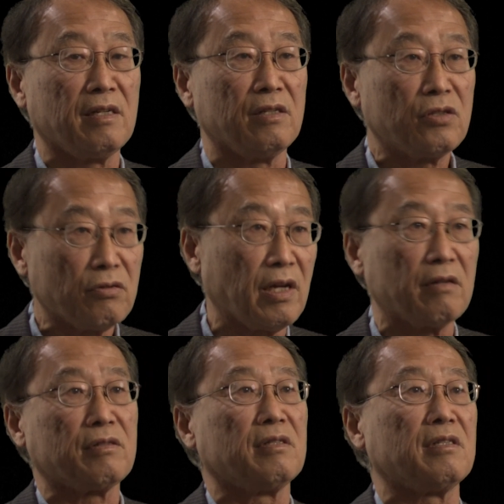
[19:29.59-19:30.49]
And so
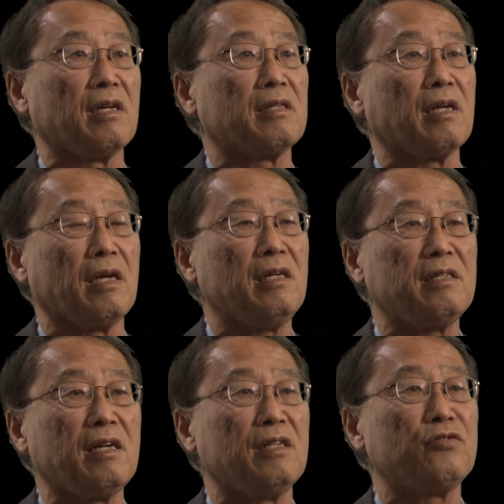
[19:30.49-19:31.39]
now they're
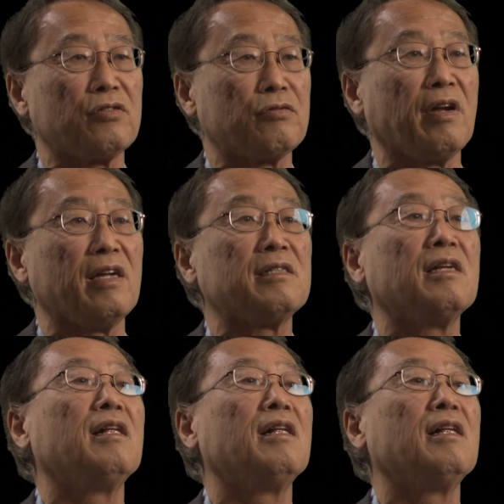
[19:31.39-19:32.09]
easing interest rate